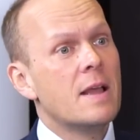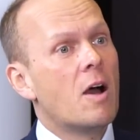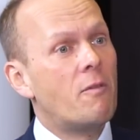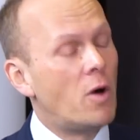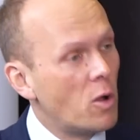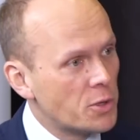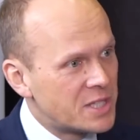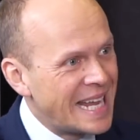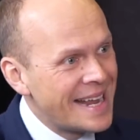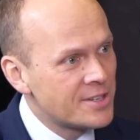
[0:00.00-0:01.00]
of all the
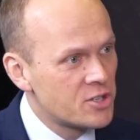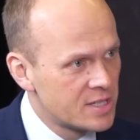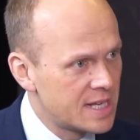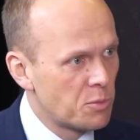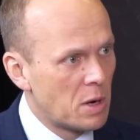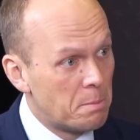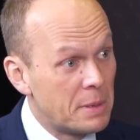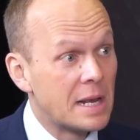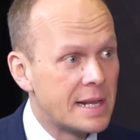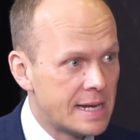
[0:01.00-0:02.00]
tensions that were
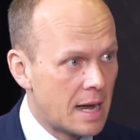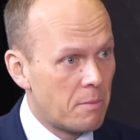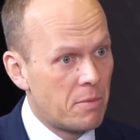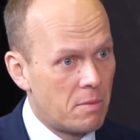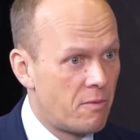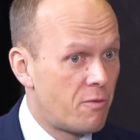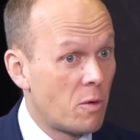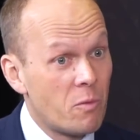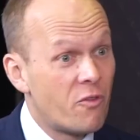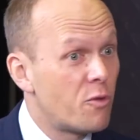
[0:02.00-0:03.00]
building up
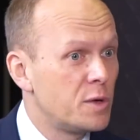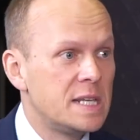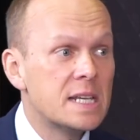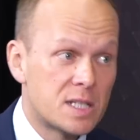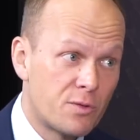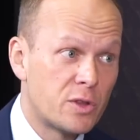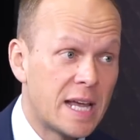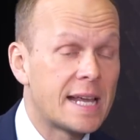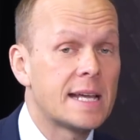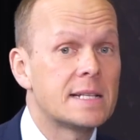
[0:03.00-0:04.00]
for years, for
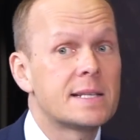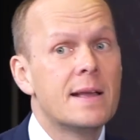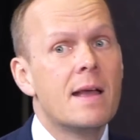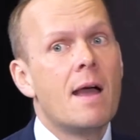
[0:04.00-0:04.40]
decades.